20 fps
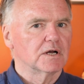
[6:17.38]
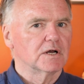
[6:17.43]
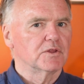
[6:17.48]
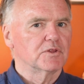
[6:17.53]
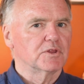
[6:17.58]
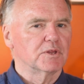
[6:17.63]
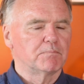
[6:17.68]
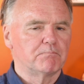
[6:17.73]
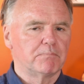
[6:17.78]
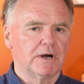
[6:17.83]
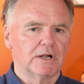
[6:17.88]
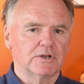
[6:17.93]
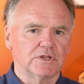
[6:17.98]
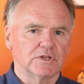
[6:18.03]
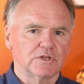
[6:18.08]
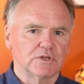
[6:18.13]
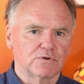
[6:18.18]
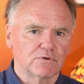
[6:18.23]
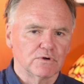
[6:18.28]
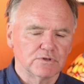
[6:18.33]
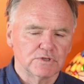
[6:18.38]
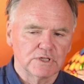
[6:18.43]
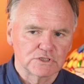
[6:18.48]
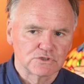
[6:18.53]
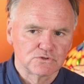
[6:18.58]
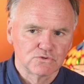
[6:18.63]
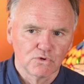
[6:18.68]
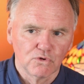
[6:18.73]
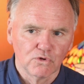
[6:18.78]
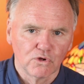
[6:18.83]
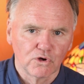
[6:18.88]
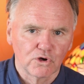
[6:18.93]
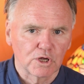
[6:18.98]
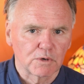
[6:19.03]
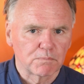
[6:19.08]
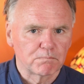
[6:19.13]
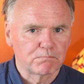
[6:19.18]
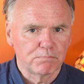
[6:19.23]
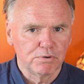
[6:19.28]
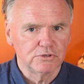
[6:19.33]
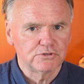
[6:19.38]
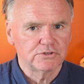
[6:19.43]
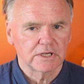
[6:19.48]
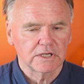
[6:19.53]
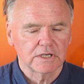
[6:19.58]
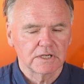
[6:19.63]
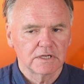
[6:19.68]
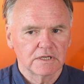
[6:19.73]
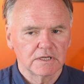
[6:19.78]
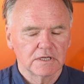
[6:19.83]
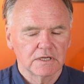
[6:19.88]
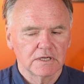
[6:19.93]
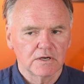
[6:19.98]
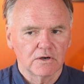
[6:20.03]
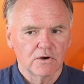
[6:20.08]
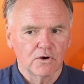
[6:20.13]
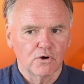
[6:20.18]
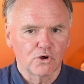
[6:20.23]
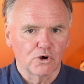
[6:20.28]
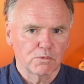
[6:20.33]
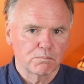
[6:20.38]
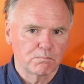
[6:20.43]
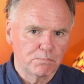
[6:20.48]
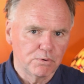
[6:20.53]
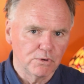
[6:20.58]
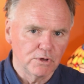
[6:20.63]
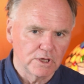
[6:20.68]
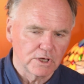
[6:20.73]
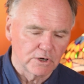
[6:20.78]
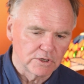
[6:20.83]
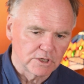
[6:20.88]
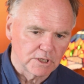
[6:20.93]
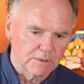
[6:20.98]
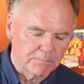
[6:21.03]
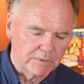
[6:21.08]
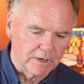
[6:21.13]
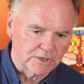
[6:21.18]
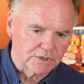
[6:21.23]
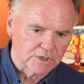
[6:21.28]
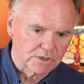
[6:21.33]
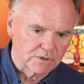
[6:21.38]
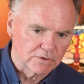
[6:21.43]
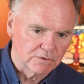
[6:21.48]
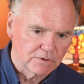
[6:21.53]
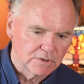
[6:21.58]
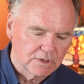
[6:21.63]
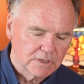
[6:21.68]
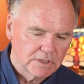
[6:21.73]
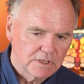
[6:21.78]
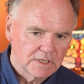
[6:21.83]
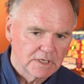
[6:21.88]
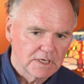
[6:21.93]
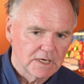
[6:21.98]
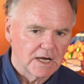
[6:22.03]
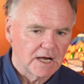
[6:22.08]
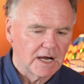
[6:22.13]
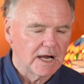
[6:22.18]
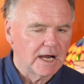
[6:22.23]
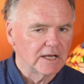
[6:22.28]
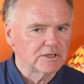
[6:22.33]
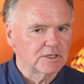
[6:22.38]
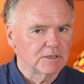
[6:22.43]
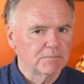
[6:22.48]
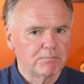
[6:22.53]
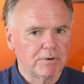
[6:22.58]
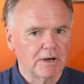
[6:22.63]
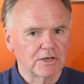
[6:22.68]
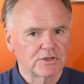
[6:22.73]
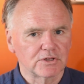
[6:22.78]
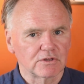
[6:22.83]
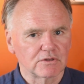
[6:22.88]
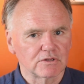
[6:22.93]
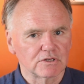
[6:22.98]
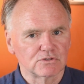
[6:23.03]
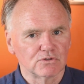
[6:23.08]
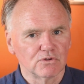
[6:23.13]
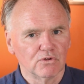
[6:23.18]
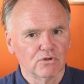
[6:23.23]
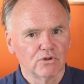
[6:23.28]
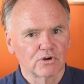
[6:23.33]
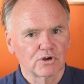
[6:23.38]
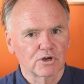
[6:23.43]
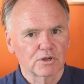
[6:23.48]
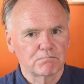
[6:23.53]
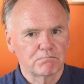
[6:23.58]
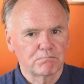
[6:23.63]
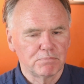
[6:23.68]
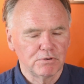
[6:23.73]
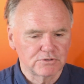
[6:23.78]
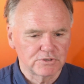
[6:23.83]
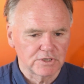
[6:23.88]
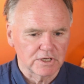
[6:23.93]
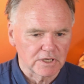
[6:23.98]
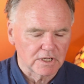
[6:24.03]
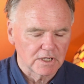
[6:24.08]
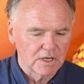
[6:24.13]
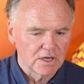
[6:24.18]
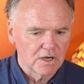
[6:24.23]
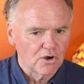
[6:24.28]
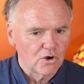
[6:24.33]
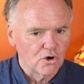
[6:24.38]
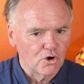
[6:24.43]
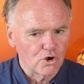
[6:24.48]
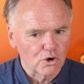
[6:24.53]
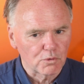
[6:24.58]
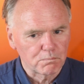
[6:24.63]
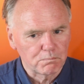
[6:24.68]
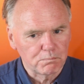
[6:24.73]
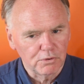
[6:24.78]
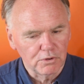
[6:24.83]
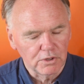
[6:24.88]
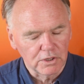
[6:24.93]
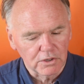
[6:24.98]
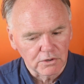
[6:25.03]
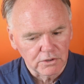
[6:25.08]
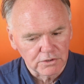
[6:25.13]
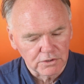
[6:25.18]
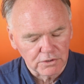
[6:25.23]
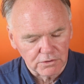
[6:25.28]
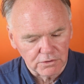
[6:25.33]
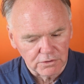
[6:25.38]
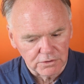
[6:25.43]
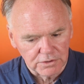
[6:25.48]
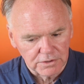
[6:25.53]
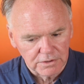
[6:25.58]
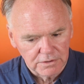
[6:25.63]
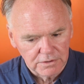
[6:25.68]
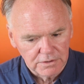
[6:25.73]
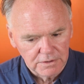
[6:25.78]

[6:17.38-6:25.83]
the rod is no longer pushing or pulling on the particle, and the particle is no longer pushing or pulling on the rod.